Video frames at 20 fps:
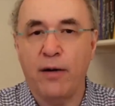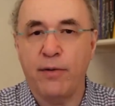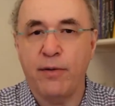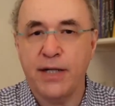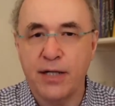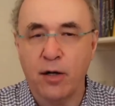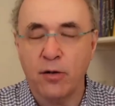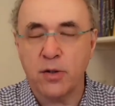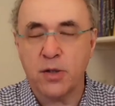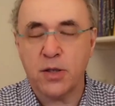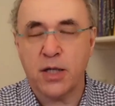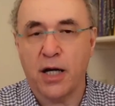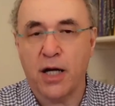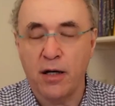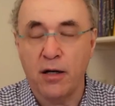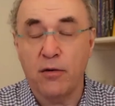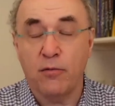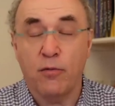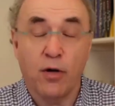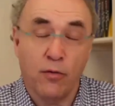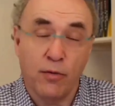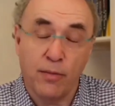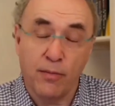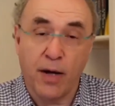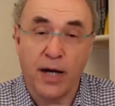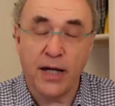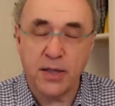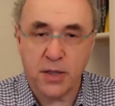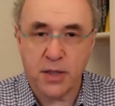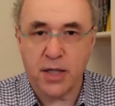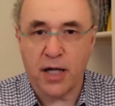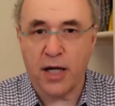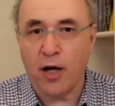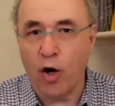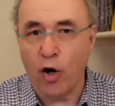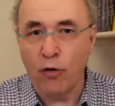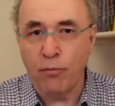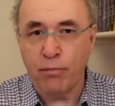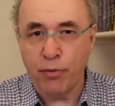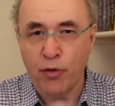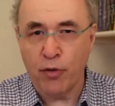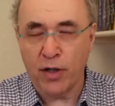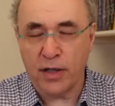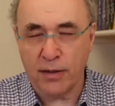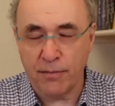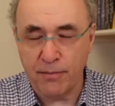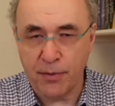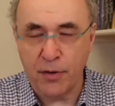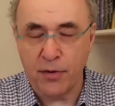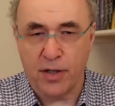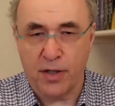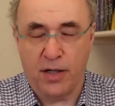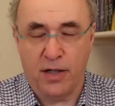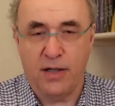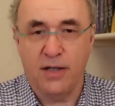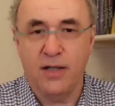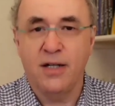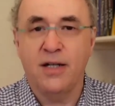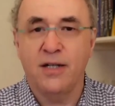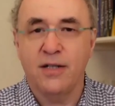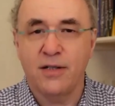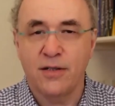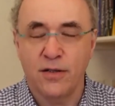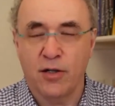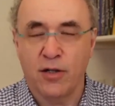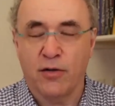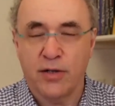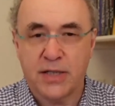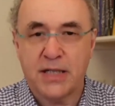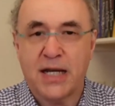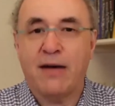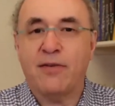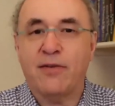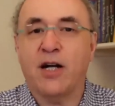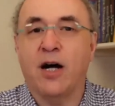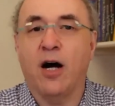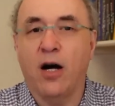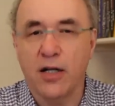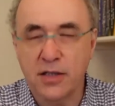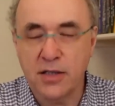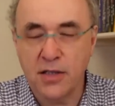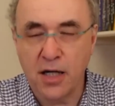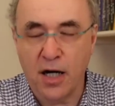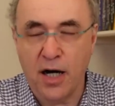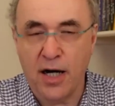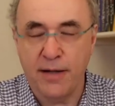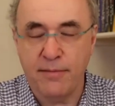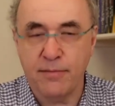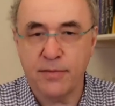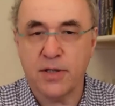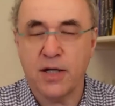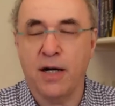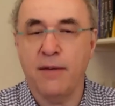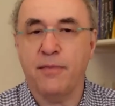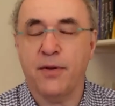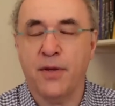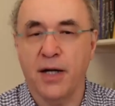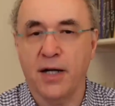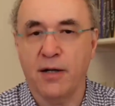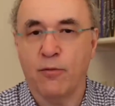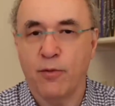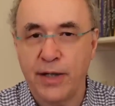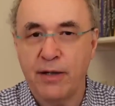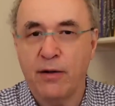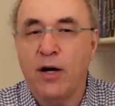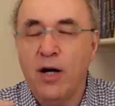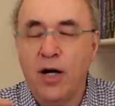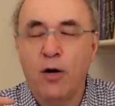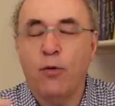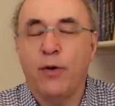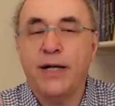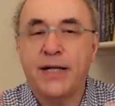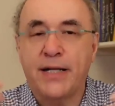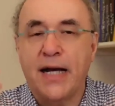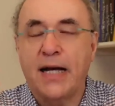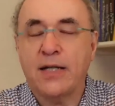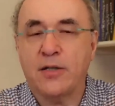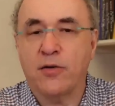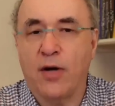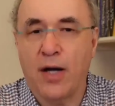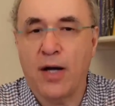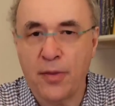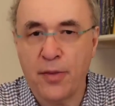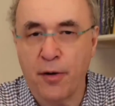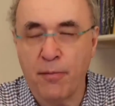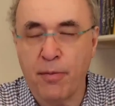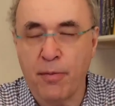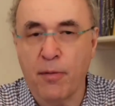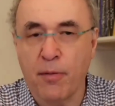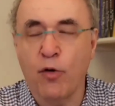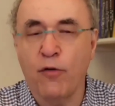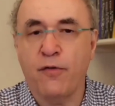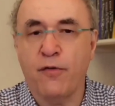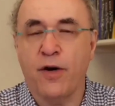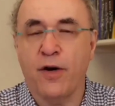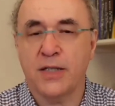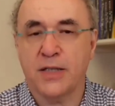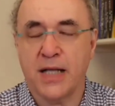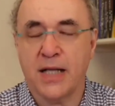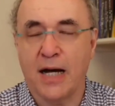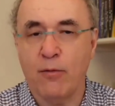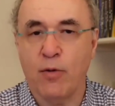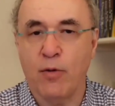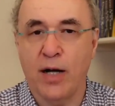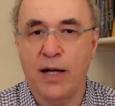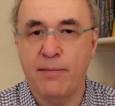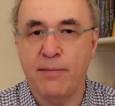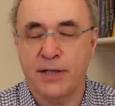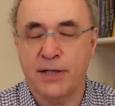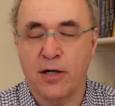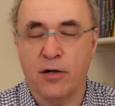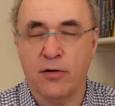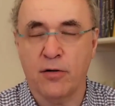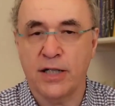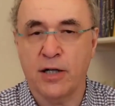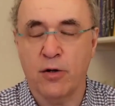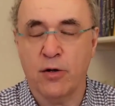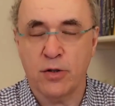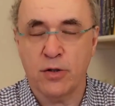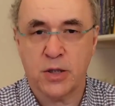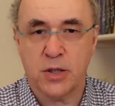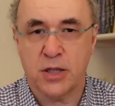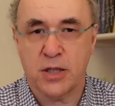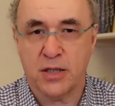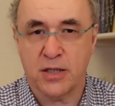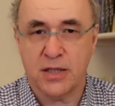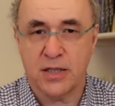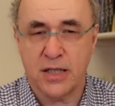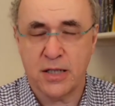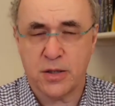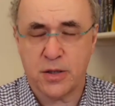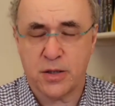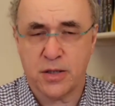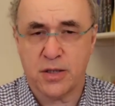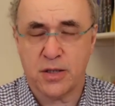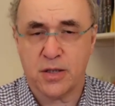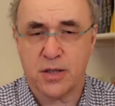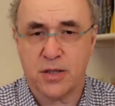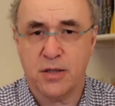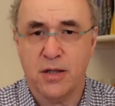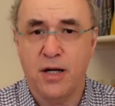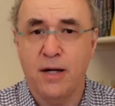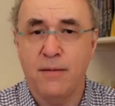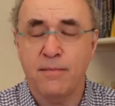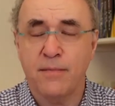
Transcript: We don't say, well, we might say, oh, poor computer, you know, it's having a hard time type thing. We we tend to anthropomorphize that way, but it only goes a certain distance.